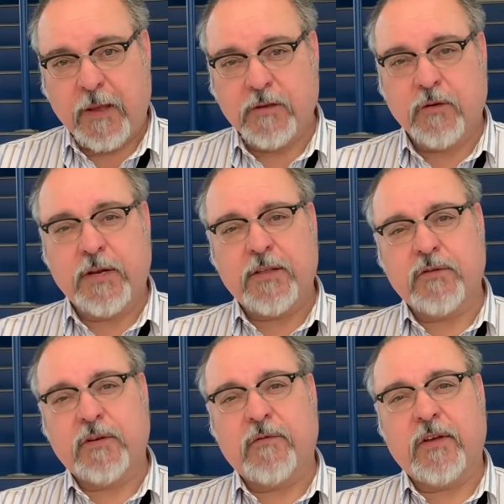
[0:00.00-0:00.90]
So a death
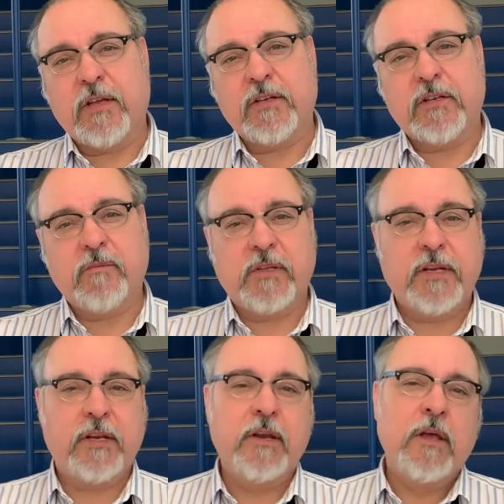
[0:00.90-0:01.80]
certificate is
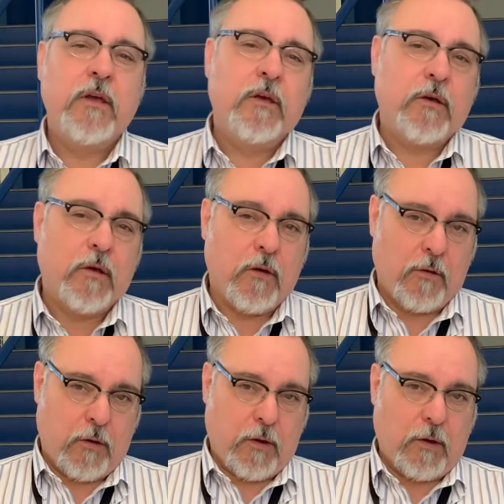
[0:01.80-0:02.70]
completed
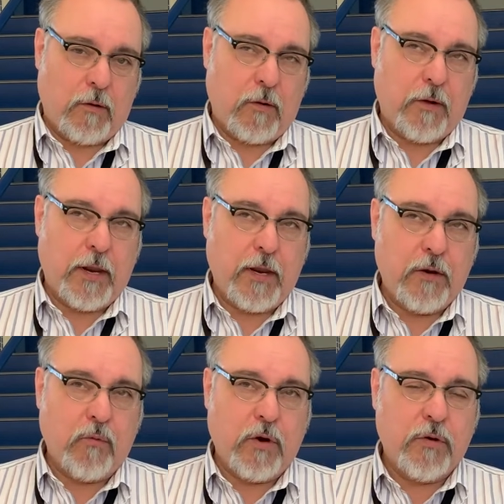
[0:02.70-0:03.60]
on
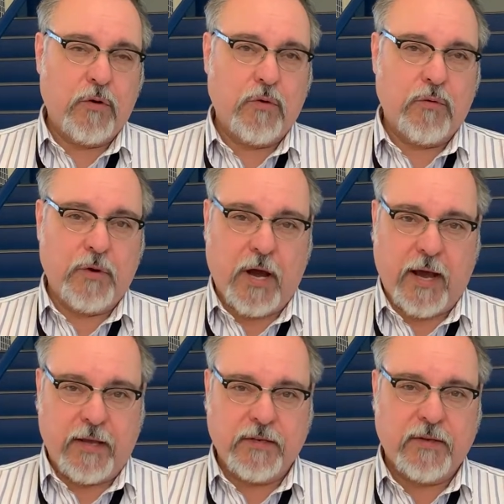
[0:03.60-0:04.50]
anyone who
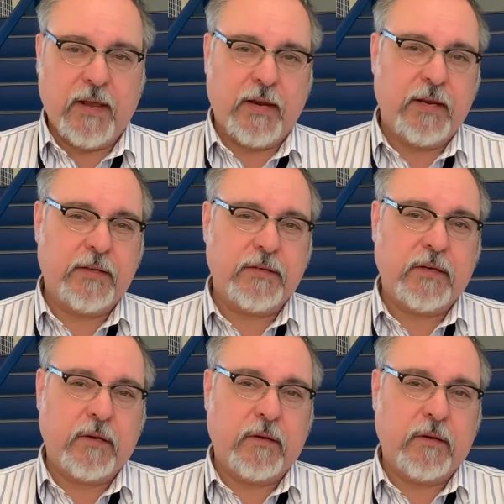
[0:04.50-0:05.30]
dies, and it's